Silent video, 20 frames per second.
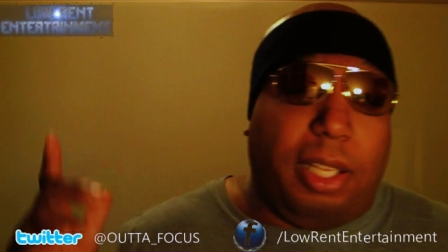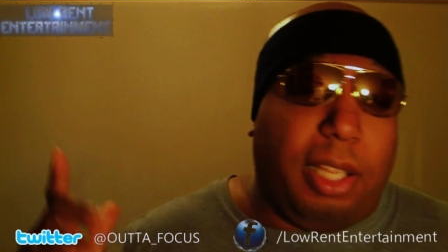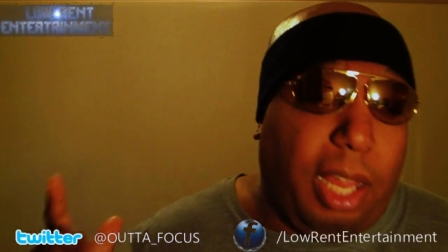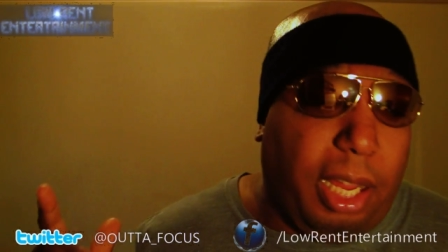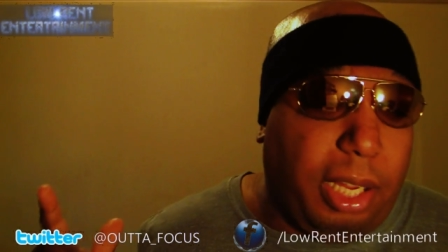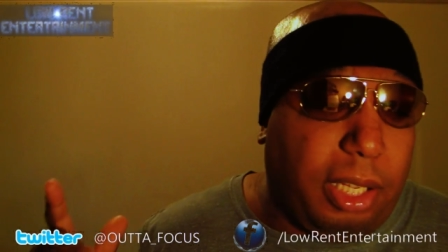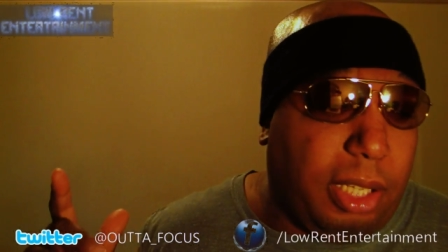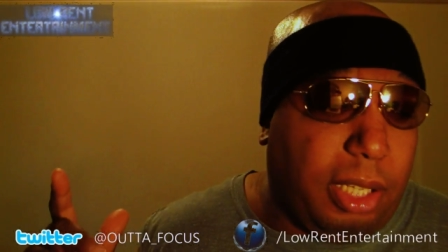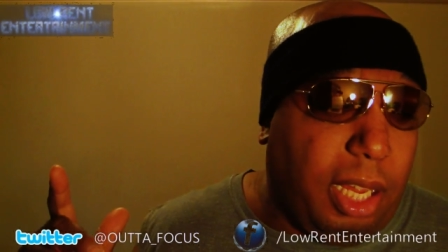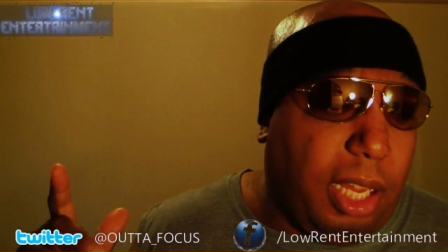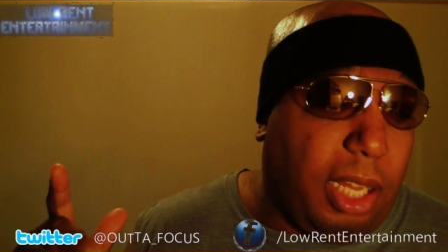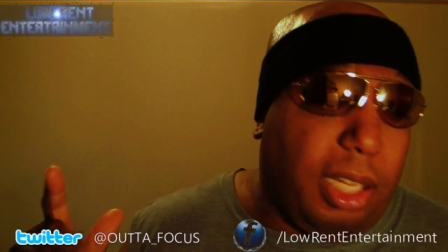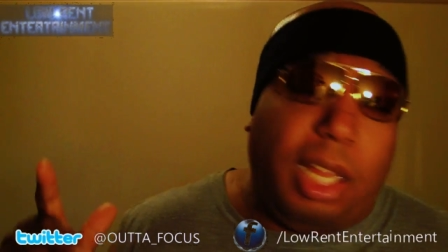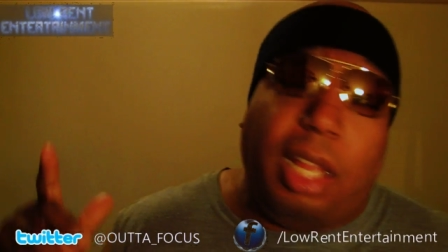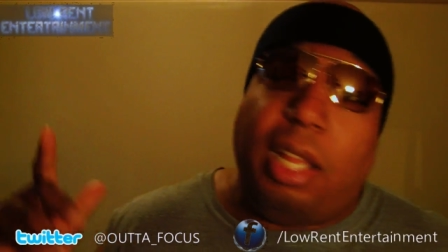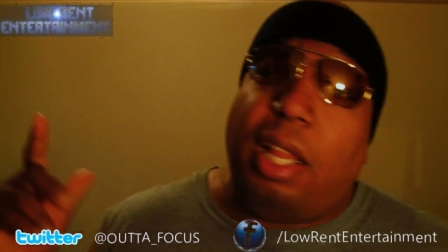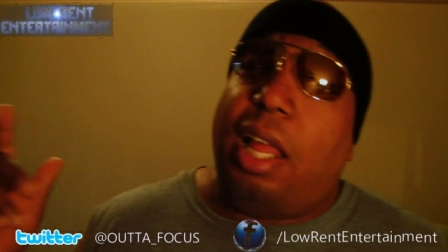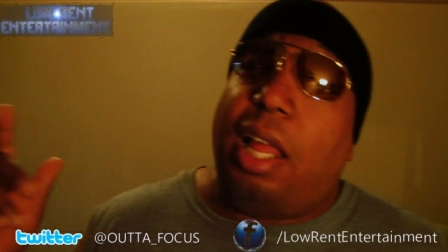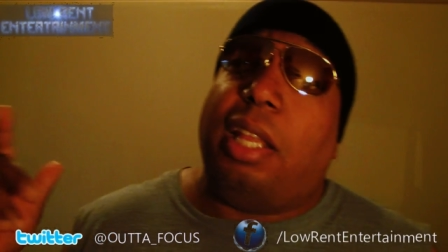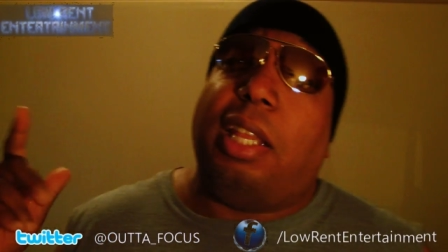like, I
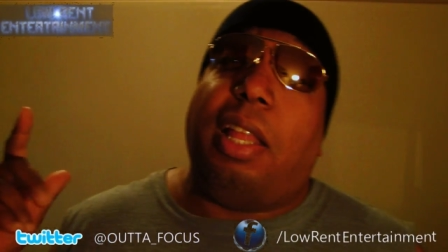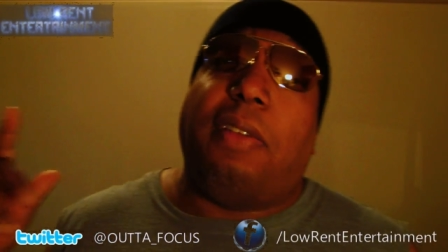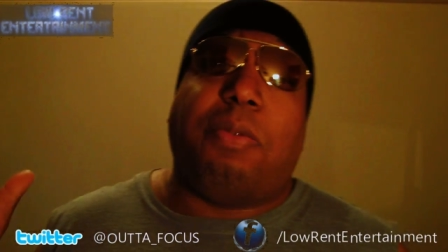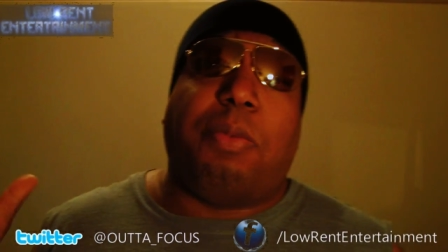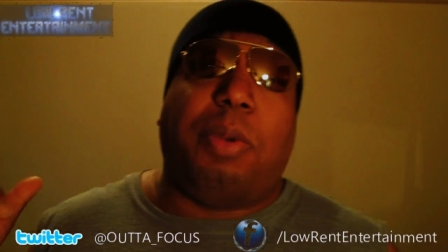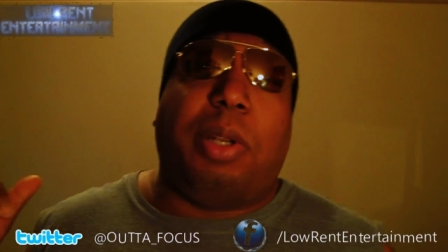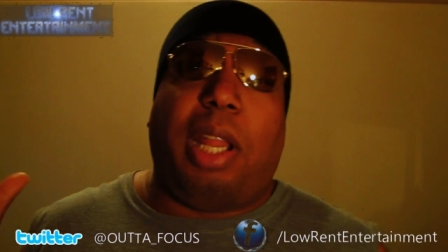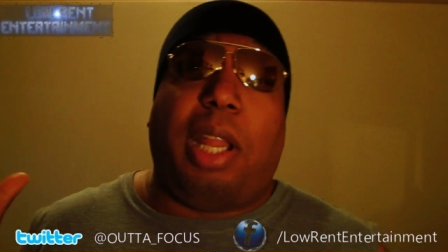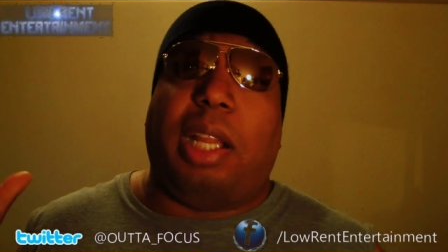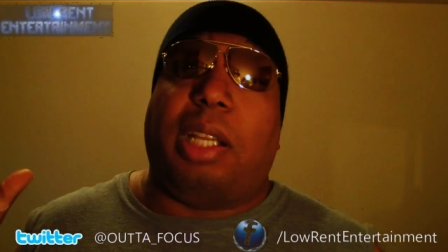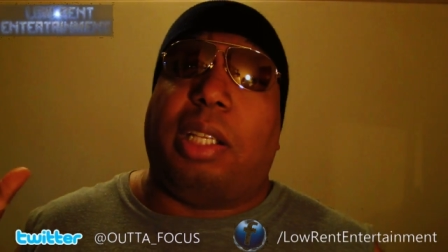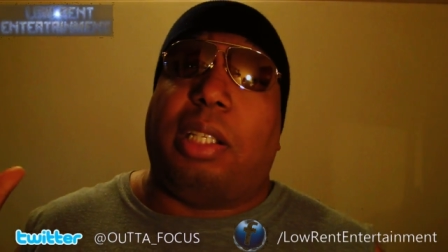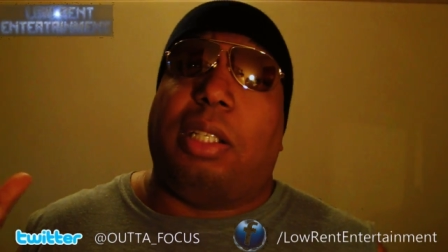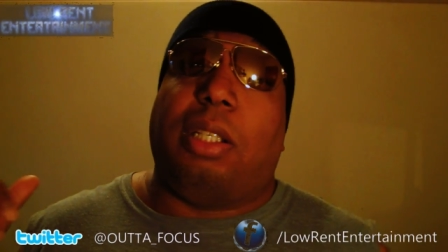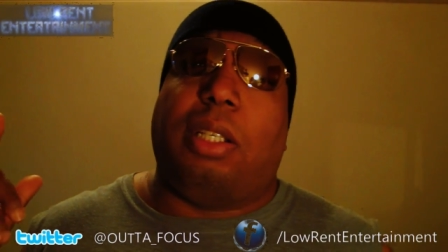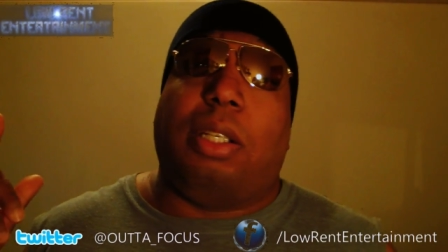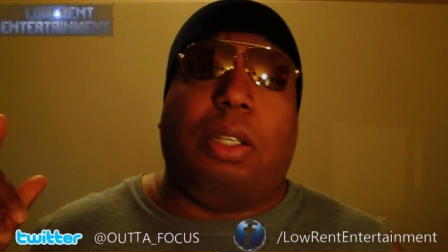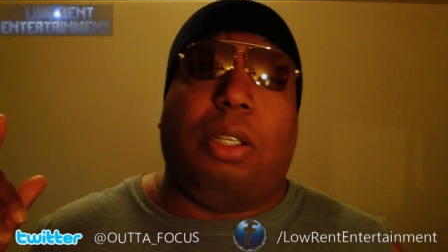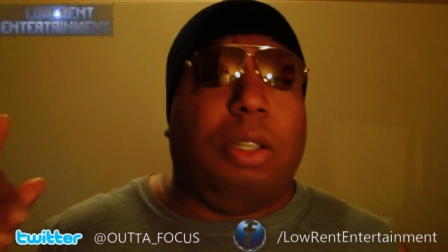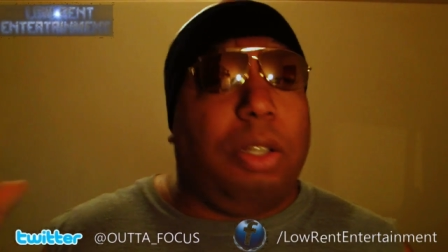love it when like
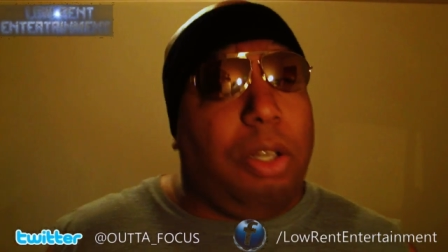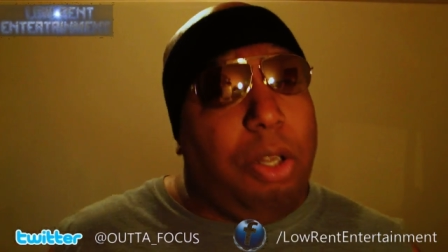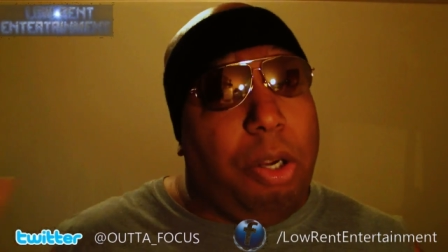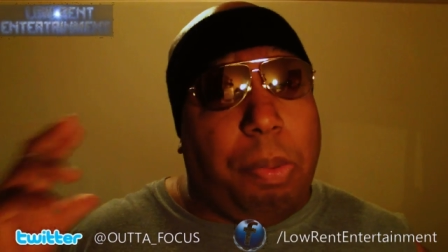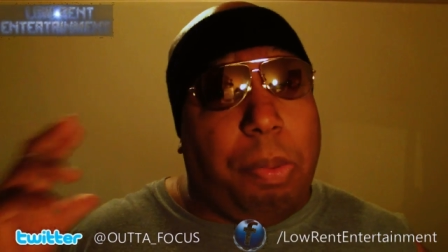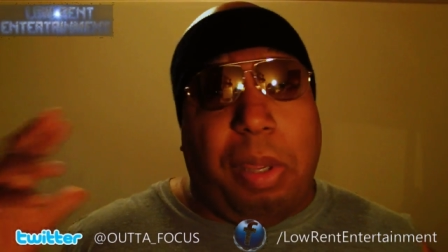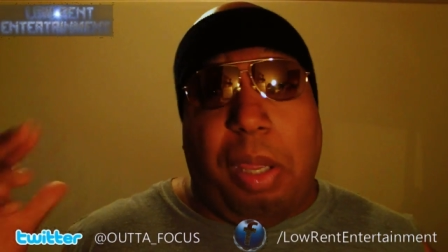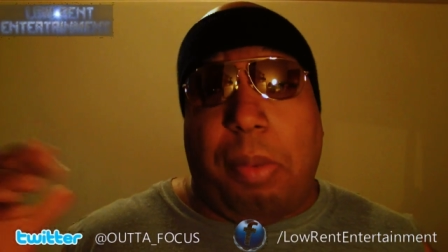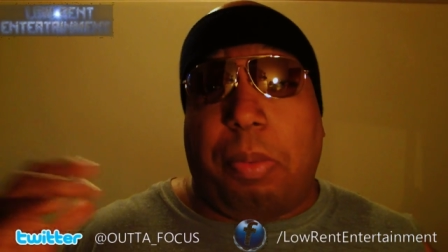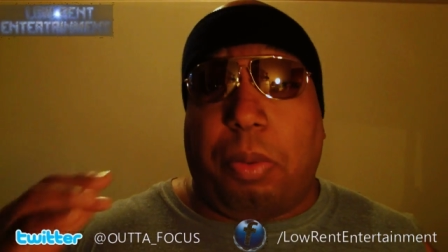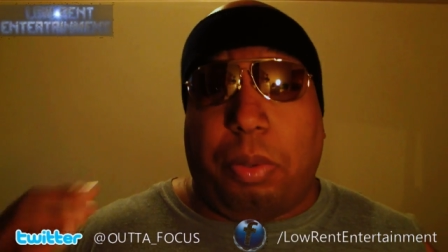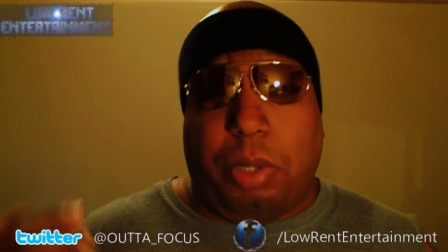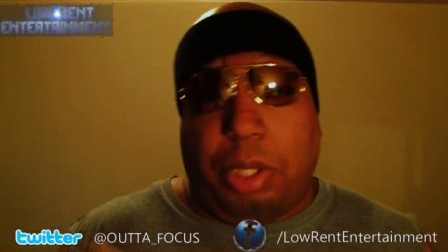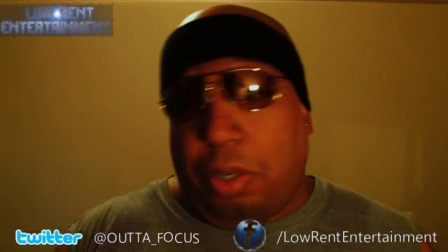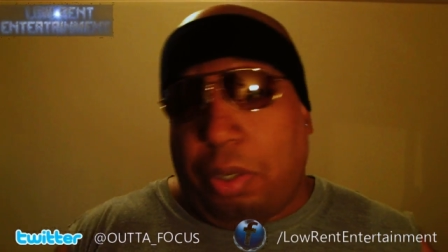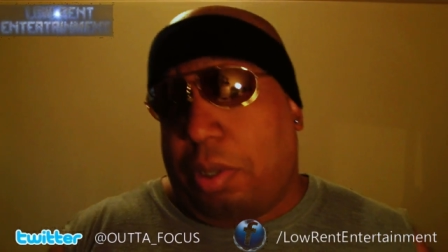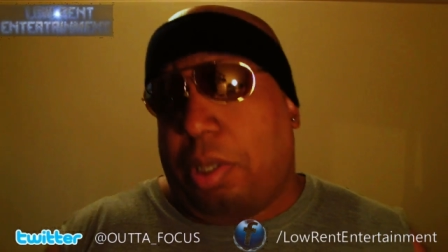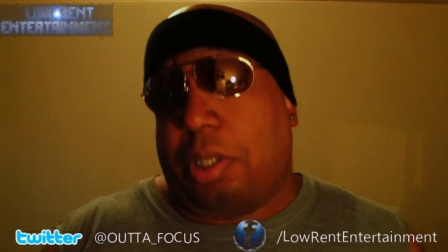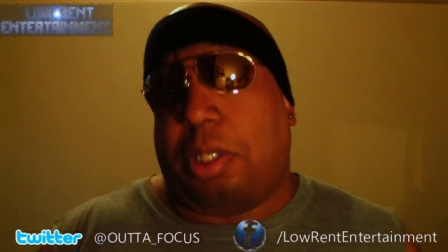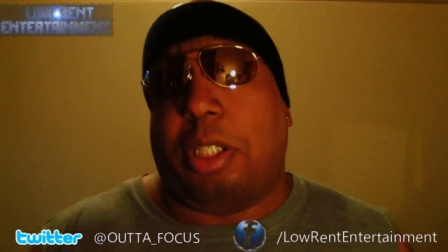new people
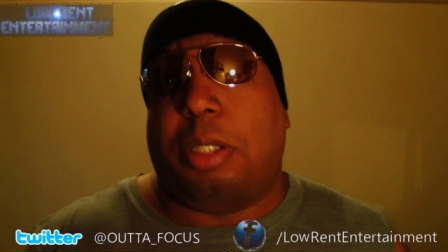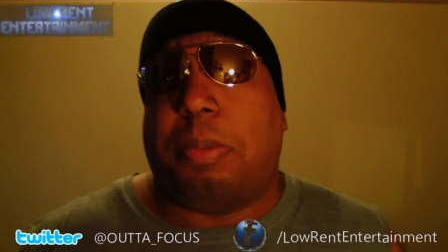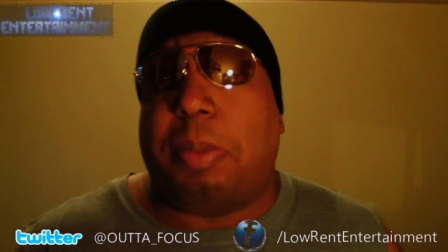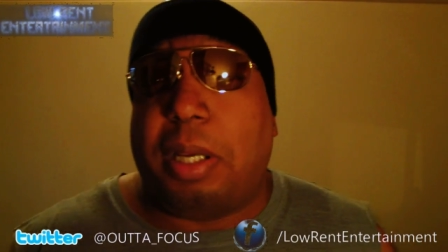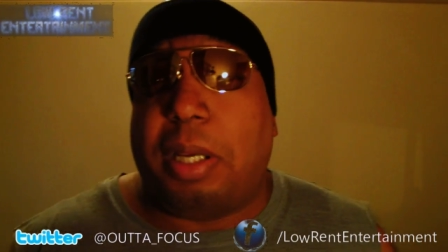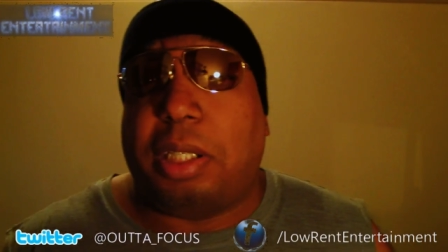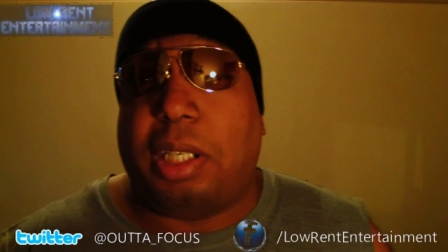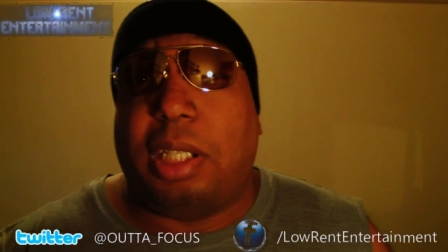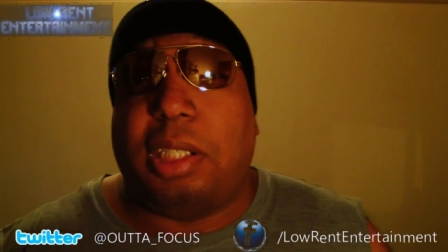do this, especially.